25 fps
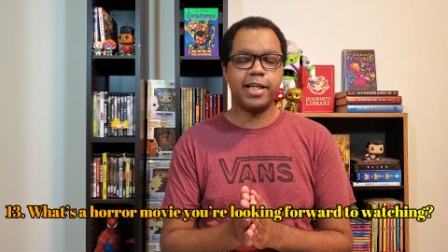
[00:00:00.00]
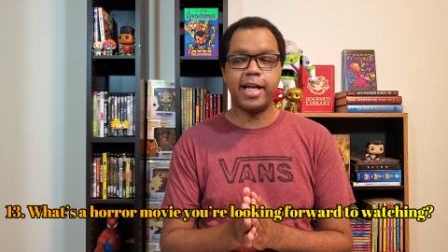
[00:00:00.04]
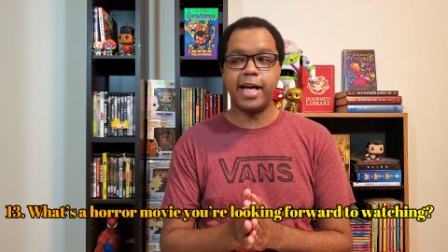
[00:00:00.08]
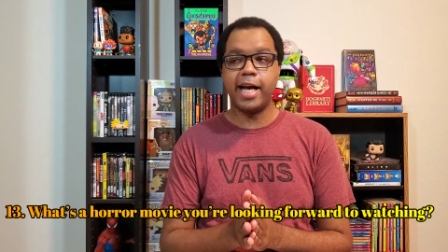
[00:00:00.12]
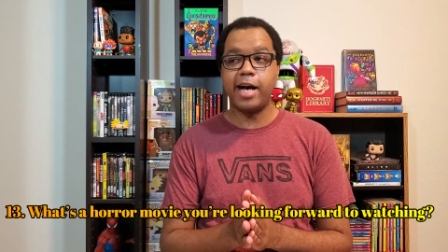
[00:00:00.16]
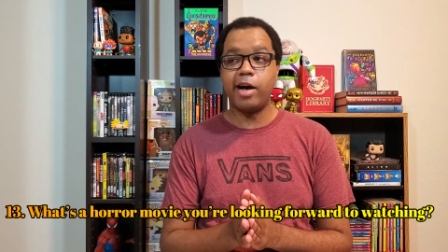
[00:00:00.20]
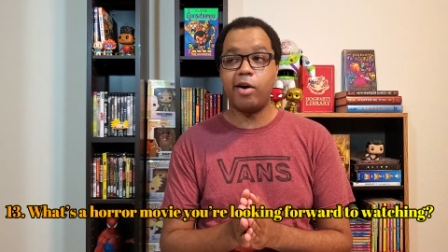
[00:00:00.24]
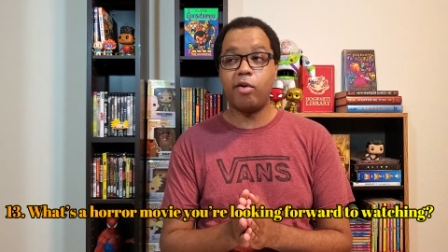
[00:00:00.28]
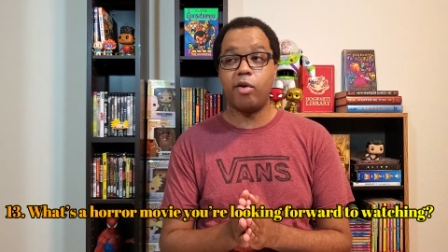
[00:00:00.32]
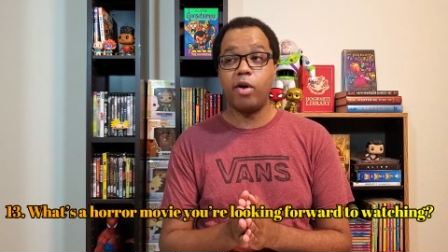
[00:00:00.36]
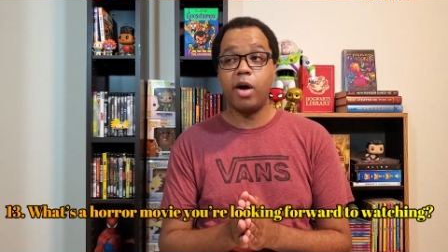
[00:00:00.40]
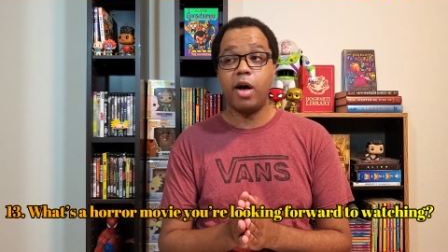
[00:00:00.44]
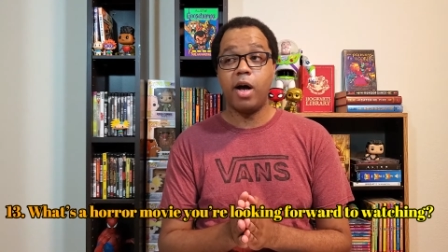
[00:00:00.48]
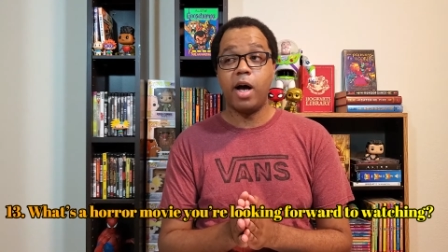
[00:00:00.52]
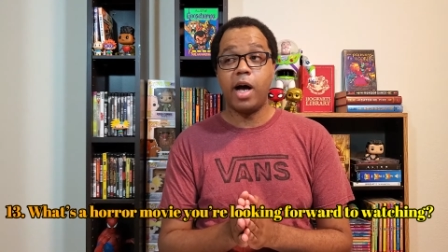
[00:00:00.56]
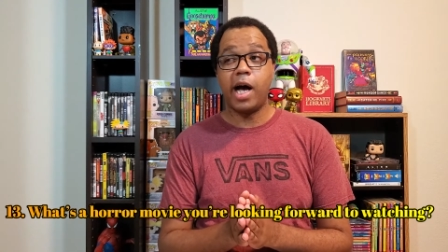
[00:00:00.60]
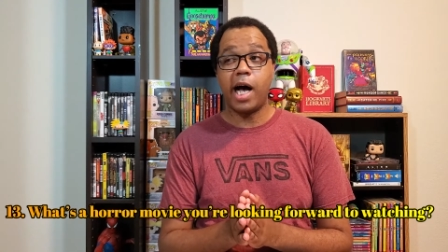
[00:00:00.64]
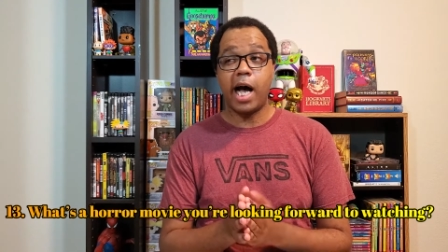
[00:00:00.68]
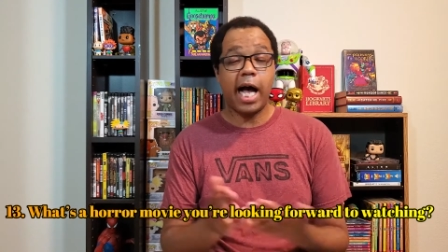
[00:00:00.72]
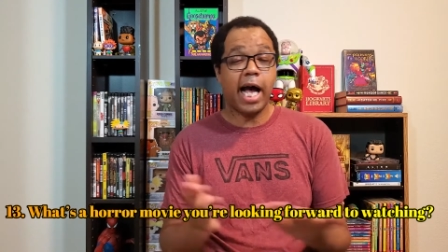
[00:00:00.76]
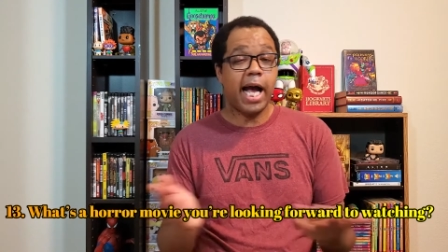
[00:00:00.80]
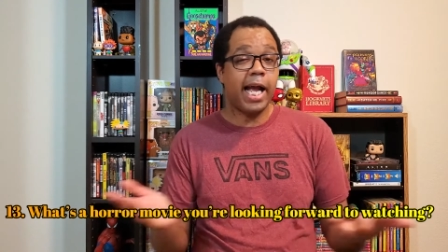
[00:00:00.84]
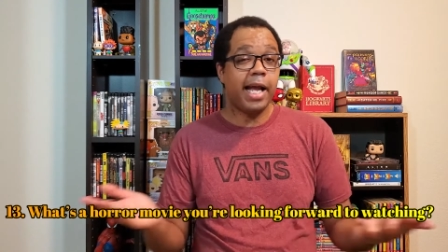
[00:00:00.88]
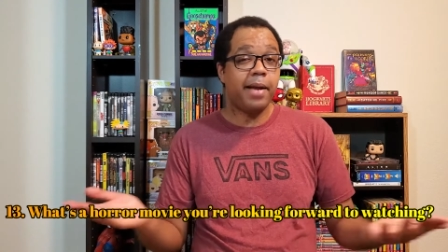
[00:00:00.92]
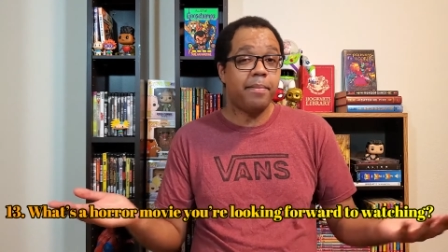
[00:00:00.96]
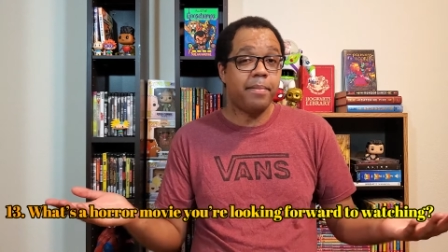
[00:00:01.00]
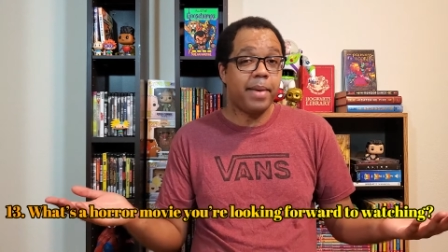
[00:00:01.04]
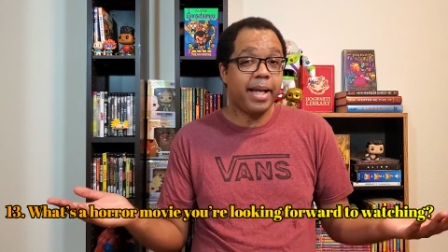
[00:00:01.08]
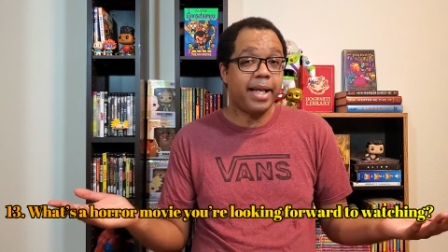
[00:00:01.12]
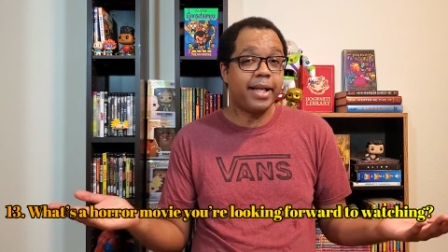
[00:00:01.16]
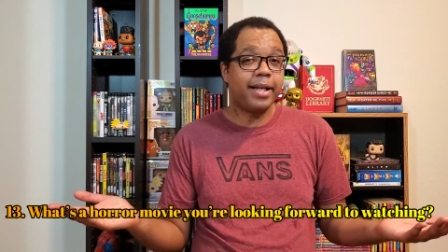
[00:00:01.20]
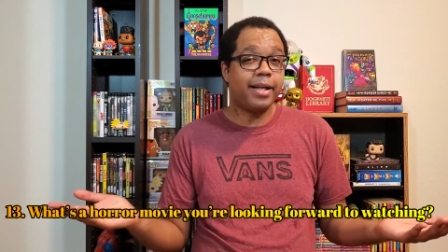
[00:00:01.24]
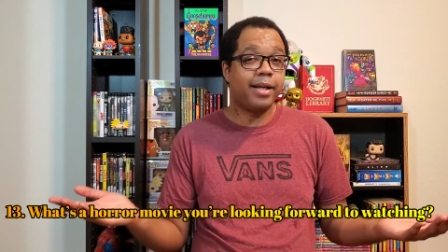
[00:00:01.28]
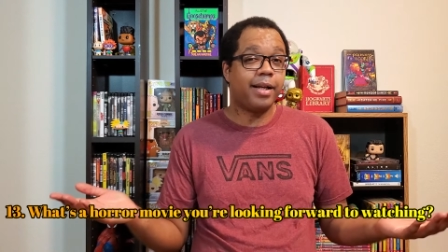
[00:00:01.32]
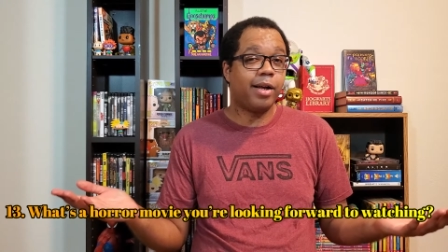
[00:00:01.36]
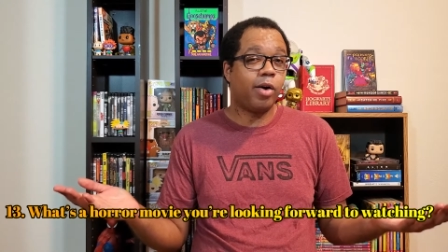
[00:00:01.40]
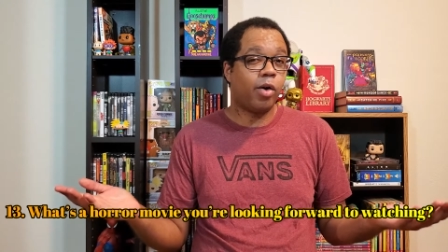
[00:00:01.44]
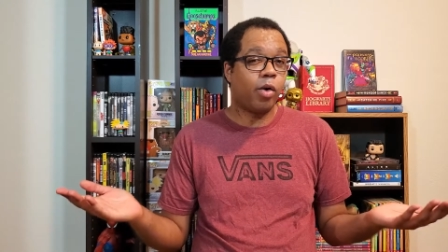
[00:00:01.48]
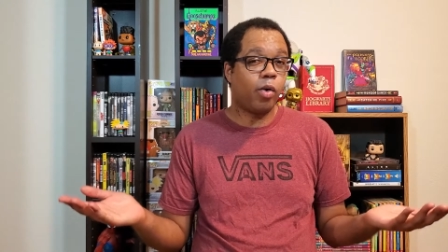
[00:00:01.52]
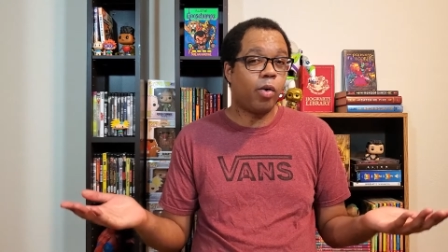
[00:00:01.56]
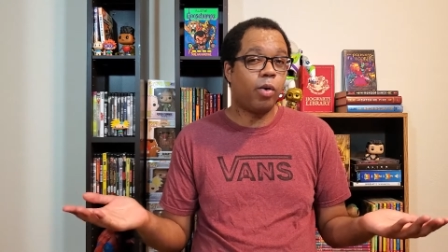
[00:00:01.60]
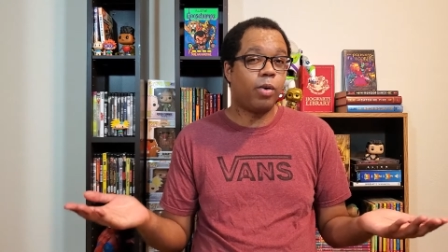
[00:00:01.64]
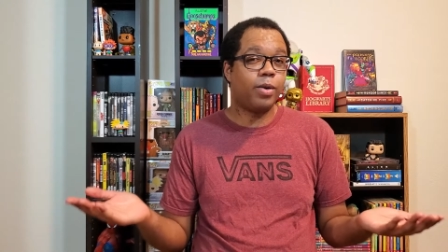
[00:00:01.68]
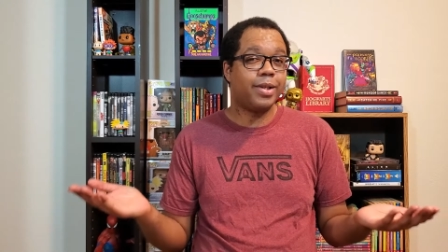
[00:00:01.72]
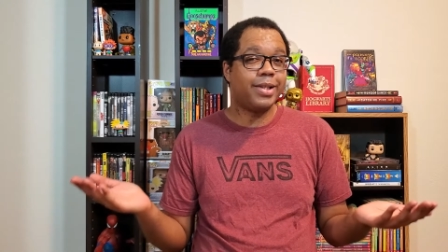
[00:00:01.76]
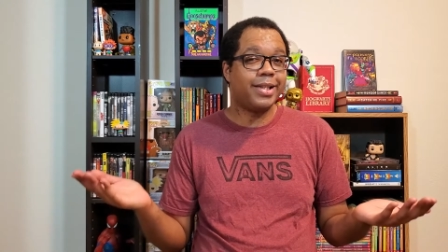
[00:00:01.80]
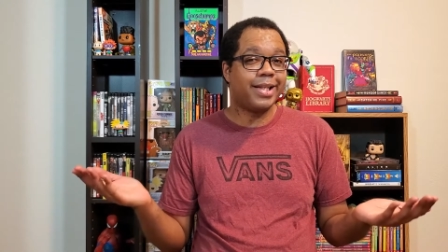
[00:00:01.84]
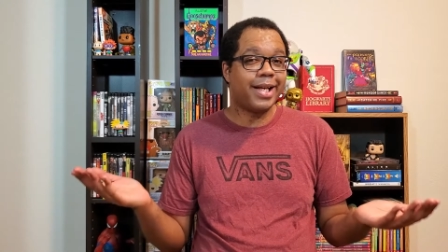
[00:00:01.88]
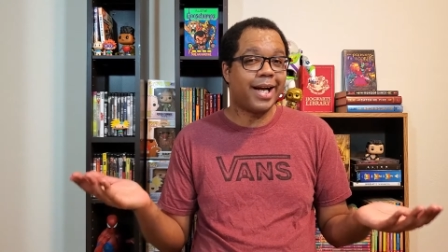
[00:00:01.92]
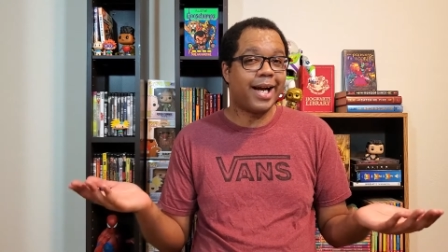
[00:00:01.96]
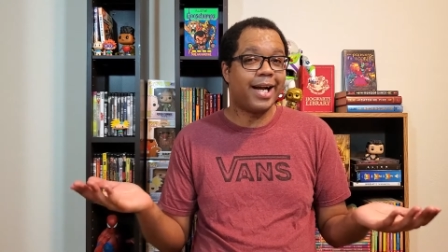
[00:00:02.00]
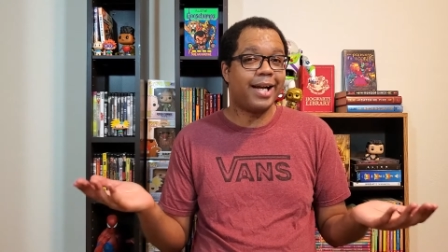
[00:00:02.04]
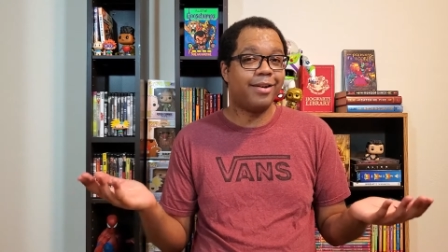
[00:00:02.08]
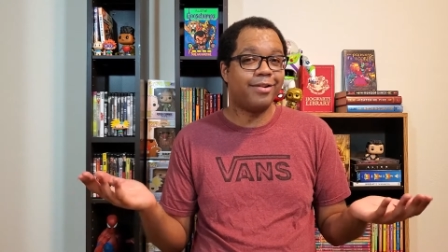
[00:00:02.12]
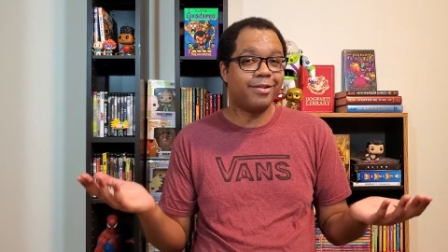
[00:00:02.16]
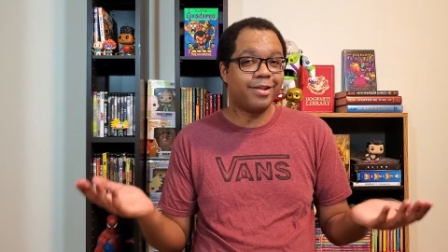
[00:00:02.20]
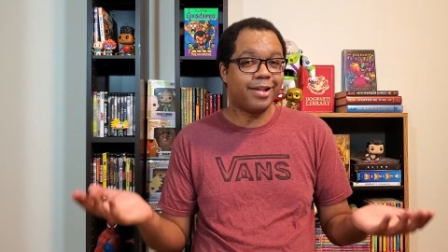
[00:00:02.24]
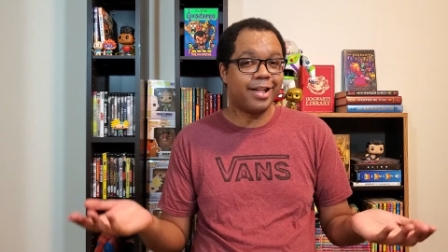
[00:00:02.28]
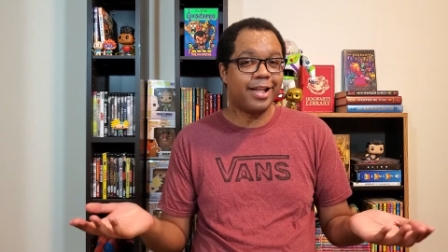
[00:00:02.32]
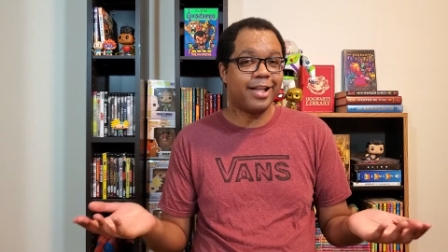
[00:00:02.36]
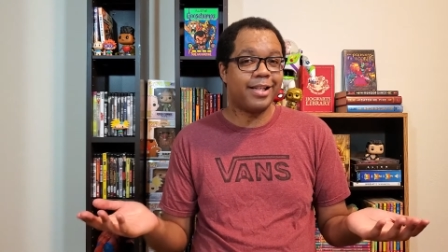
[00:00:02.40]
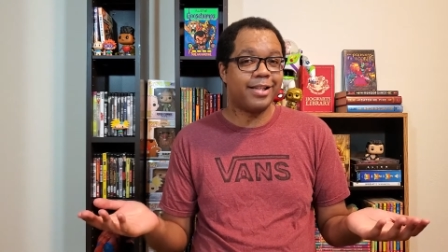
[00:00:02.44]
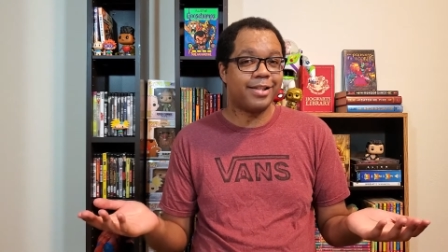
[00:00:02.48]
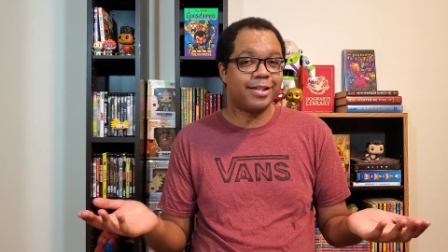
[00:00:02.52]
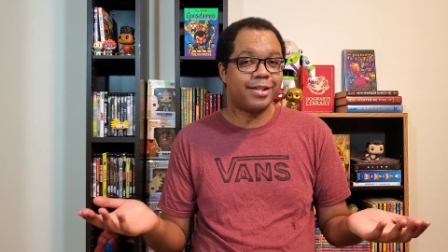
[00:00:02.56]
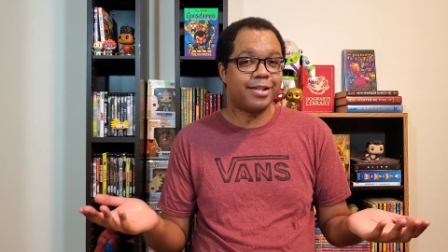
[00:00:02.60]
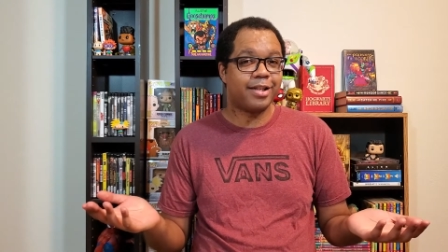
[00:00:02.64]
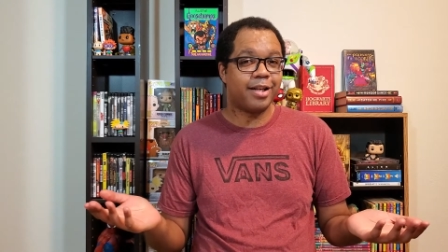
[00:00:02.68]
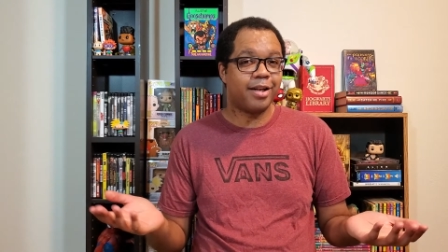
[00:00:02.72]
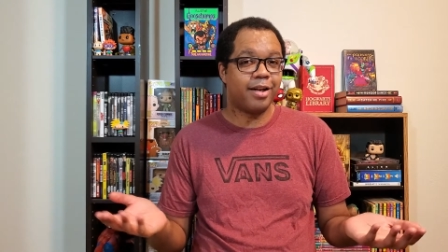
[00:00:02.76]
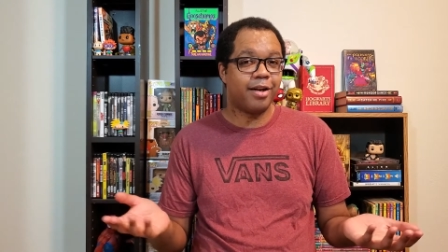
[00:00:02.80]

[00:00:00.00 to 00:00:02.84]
Now, I made a whole entire list